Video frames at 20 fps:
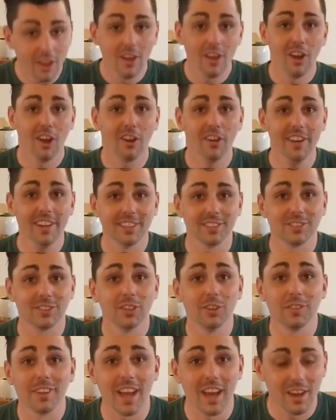All right,
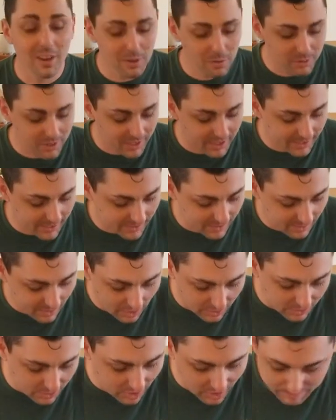so now
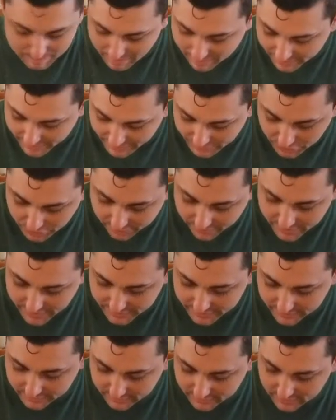I'll talk about each of
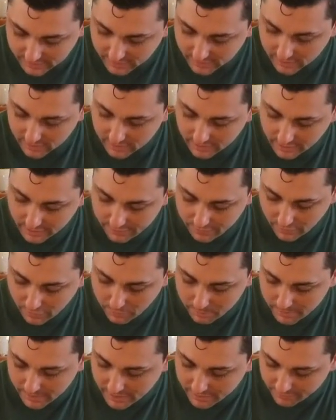these and give a little
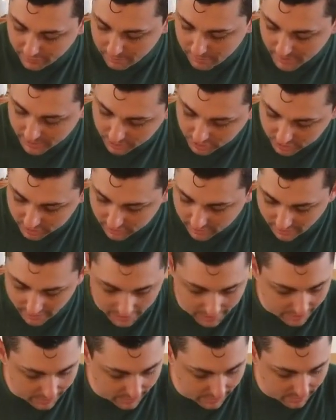bit of information
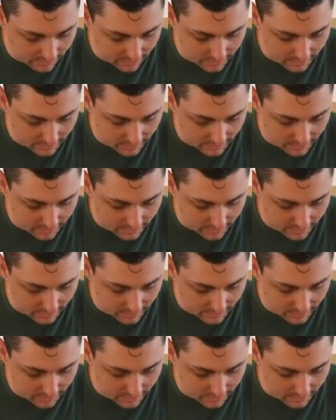and